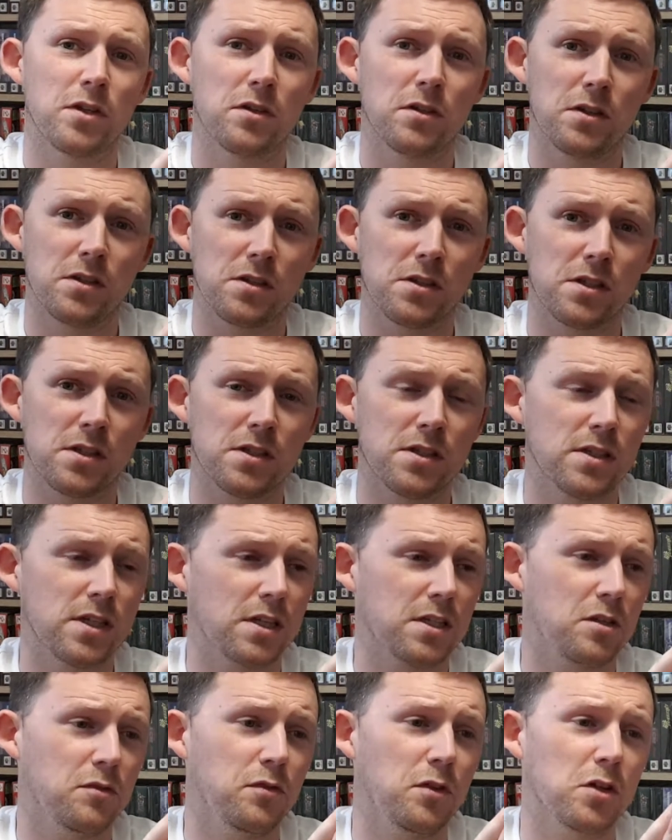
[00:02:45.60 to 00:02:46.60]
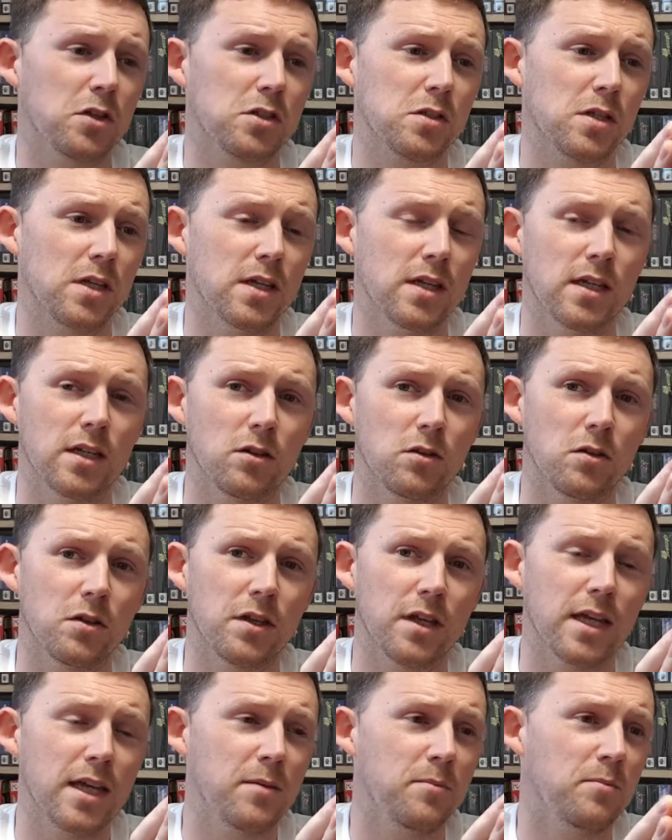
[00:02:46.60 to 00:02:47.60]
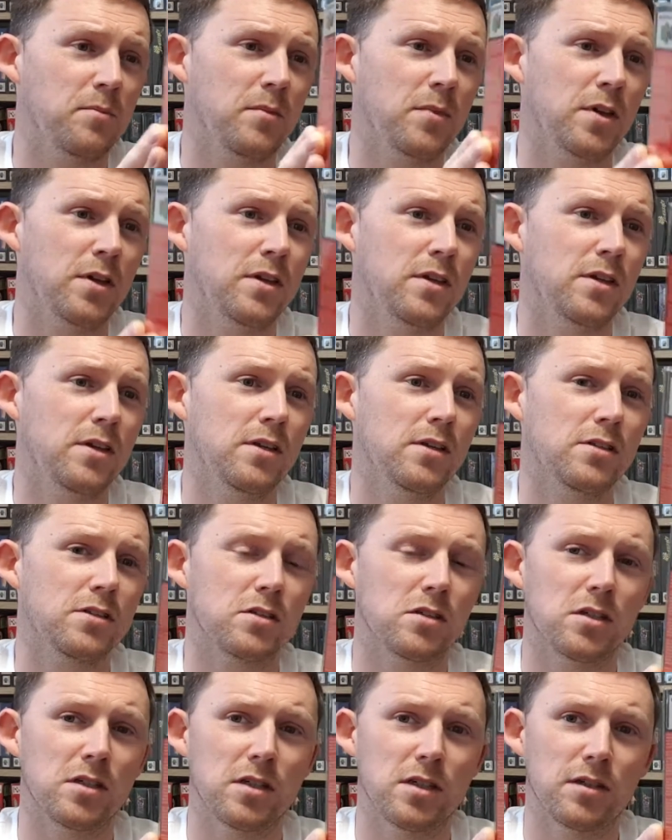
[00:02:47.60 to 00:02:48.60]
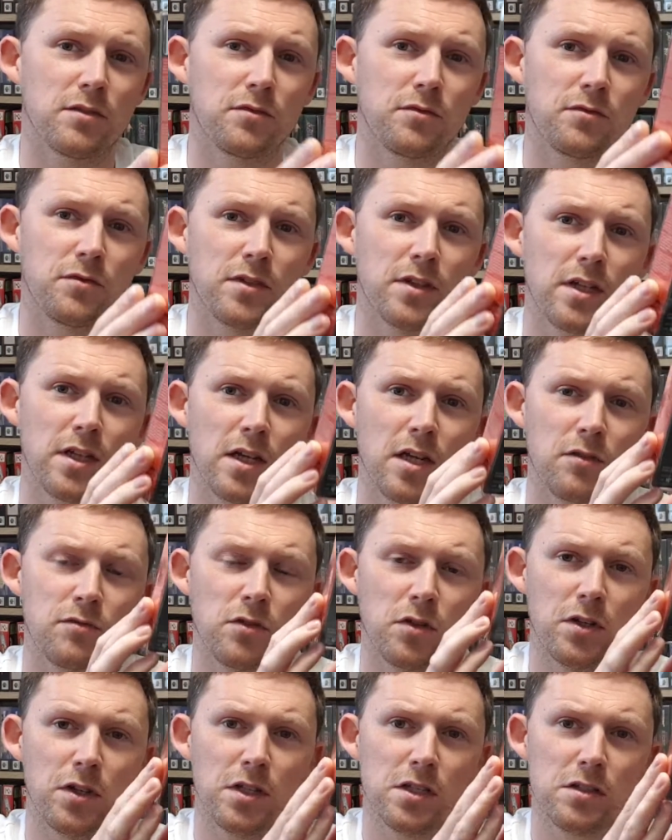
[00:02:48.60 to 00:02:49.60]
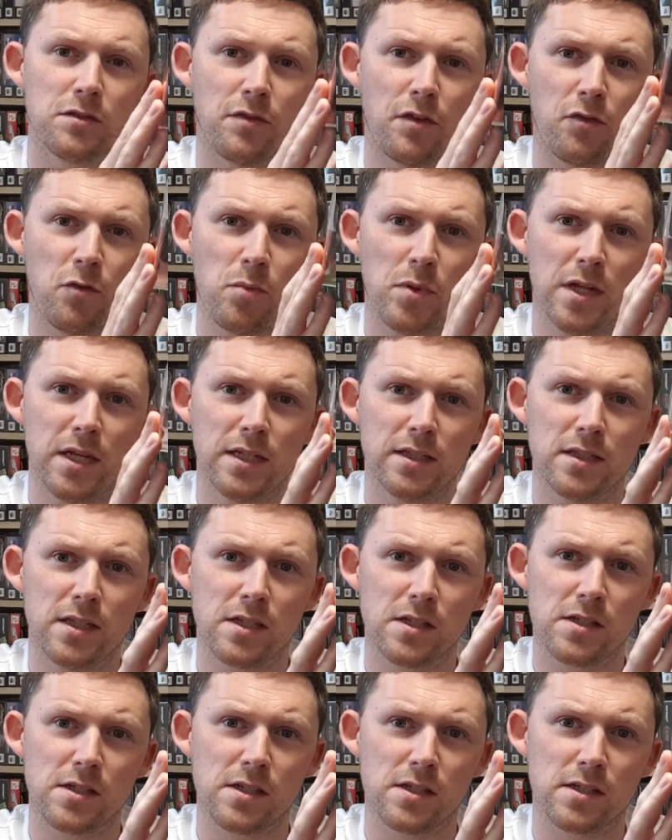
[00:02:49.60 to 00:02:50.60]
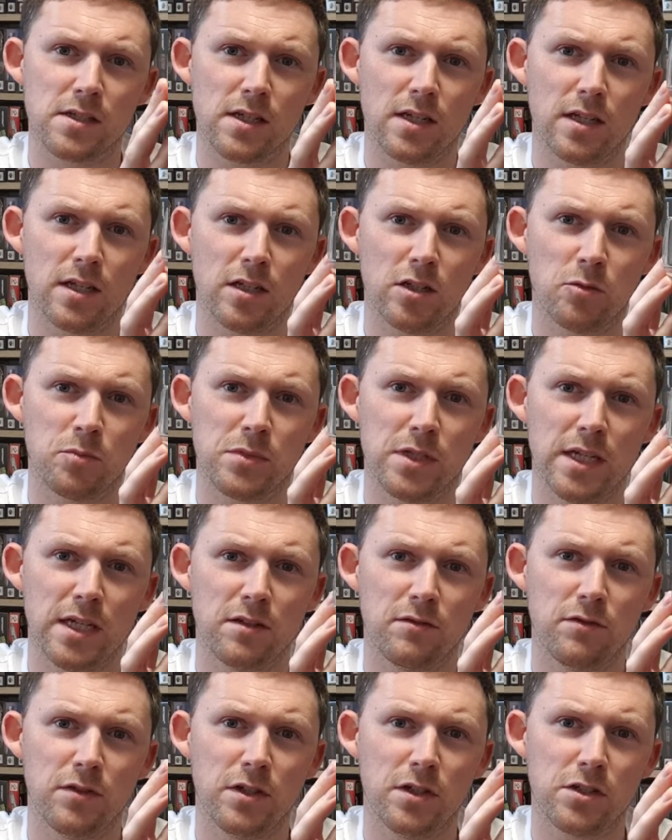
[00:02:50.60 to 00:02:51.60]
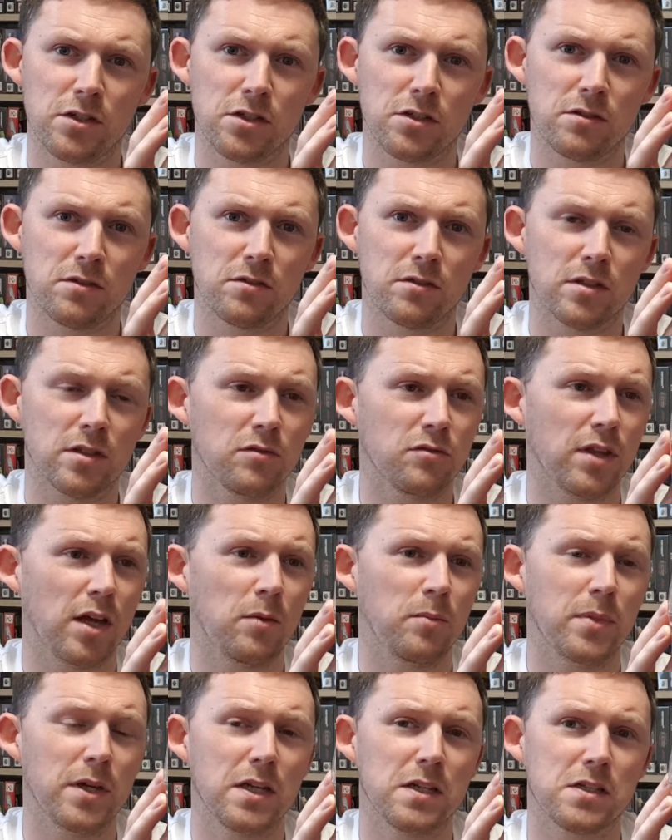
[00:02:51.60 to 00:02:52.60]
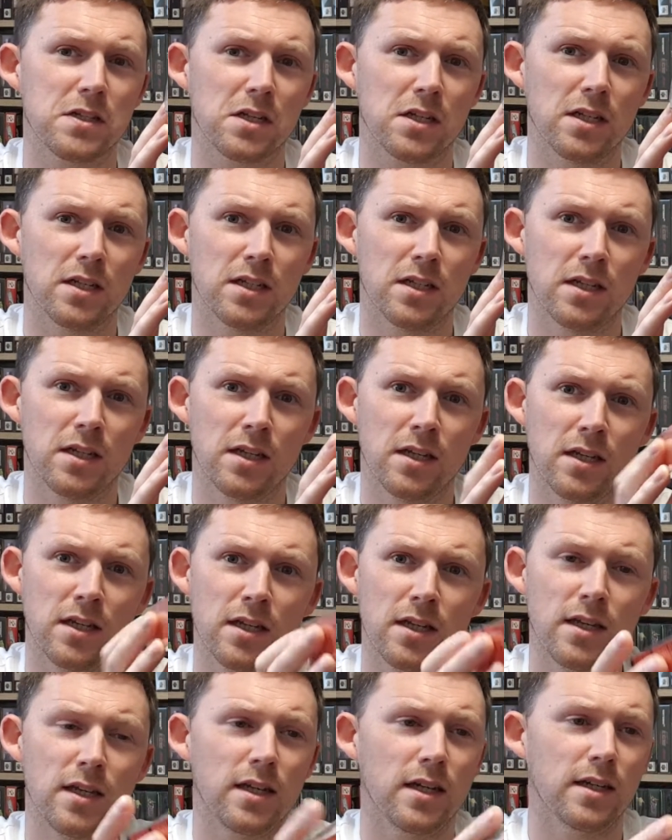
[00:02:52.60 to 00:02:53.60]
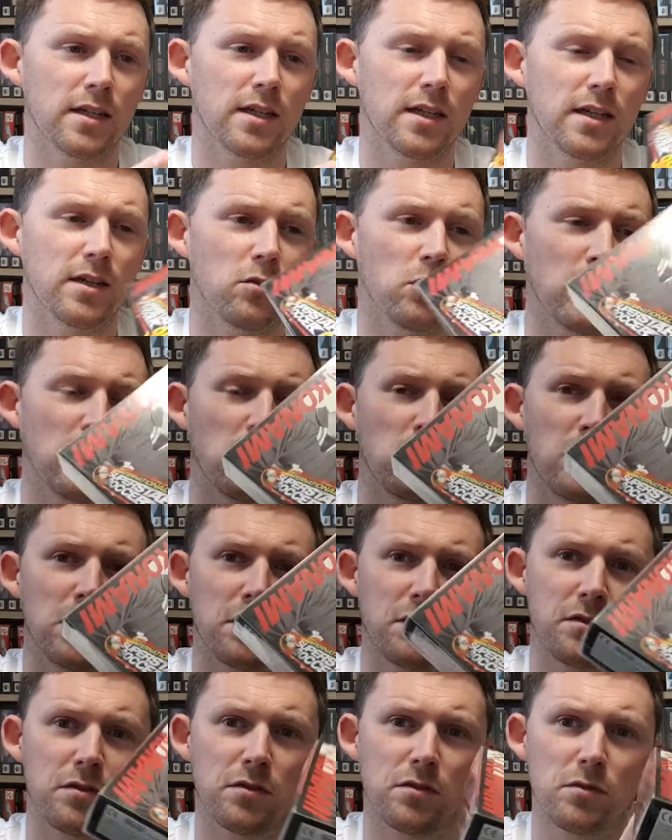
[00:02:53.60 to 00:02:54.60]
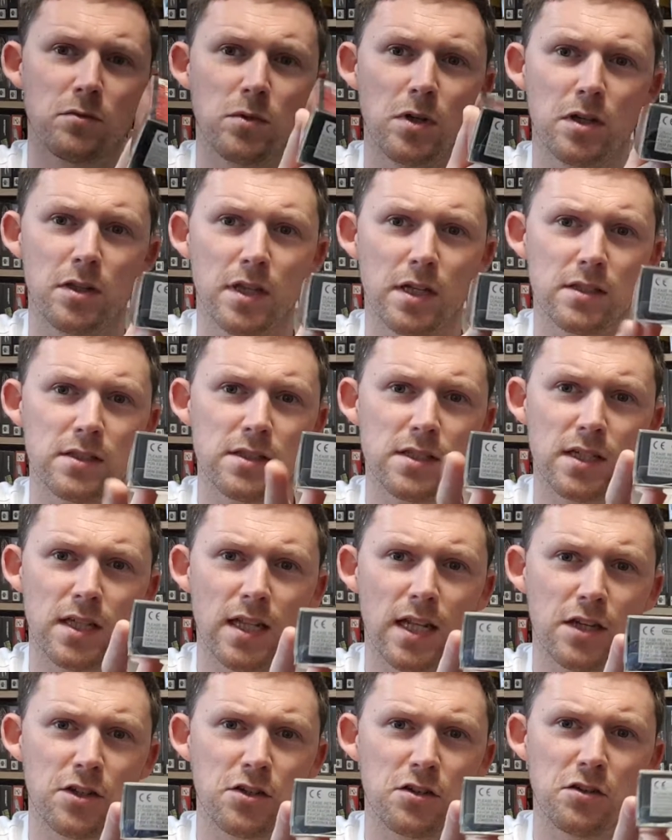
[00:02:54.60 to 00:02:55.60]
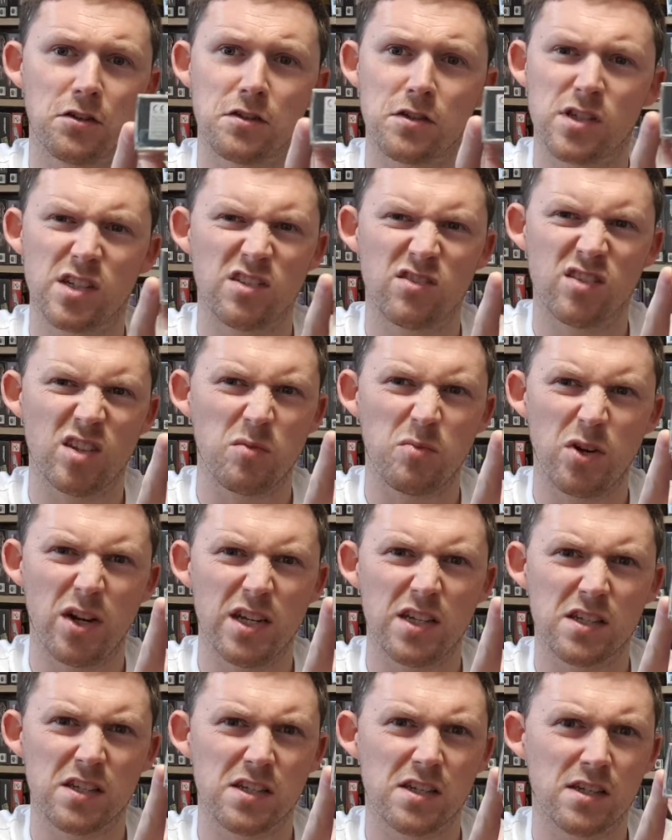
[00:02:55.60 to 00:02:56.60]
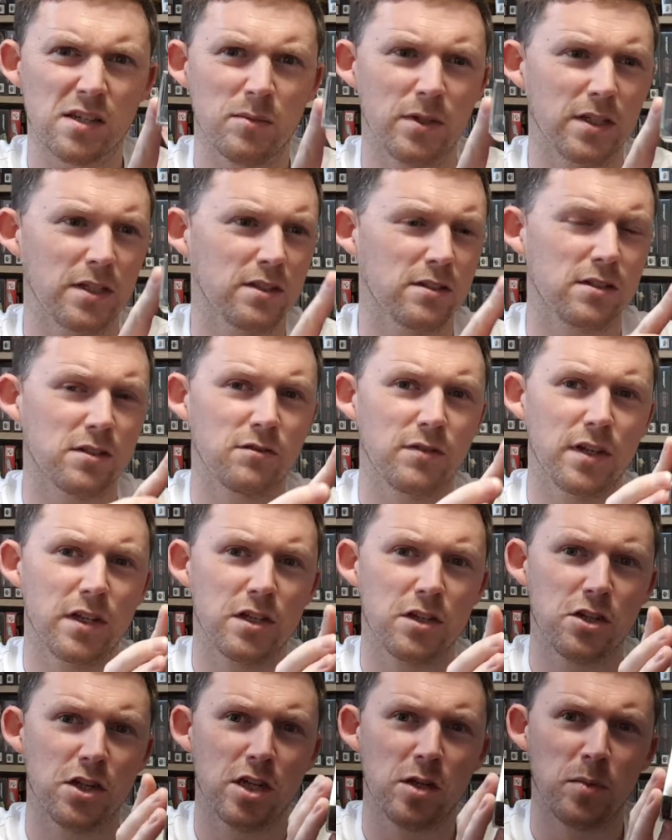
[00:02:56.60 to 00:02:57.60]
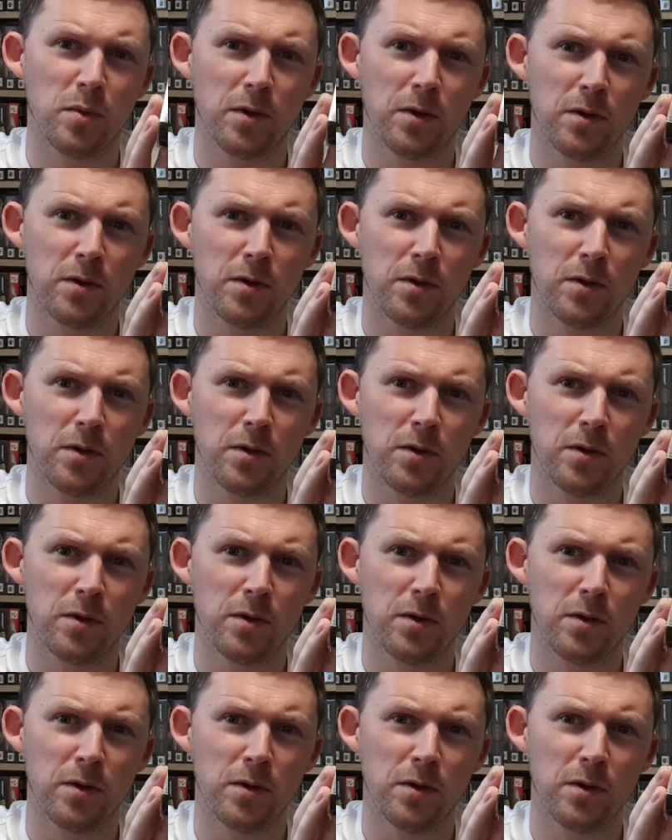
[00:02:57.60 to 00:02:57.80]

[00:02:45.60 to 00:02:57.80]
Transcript: because 64 is a good game. So if none of you have ever played this, it's an updated version of that basically. And well worth adding to collection considering the price. I mean, it's very cheap.